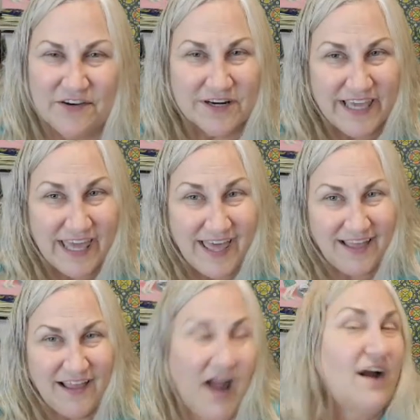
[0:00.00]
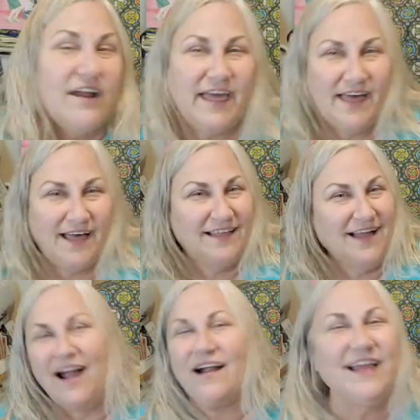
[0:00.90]
Your gal. Our
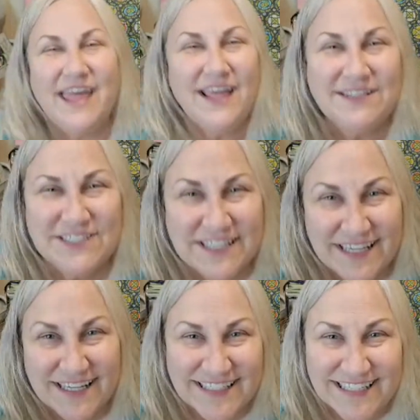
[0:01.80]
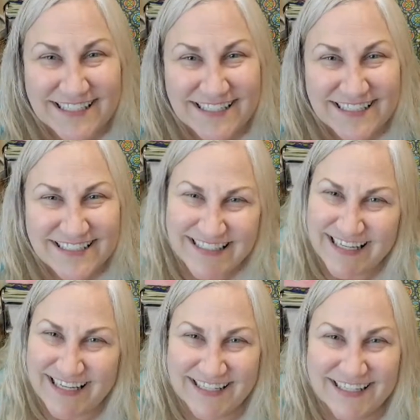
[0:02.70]
gal. Our gal Janella.
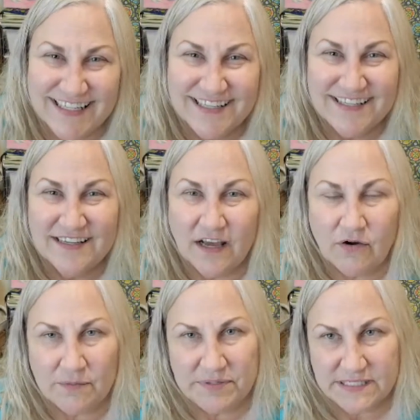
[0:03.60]
Yeah. Oh, I'm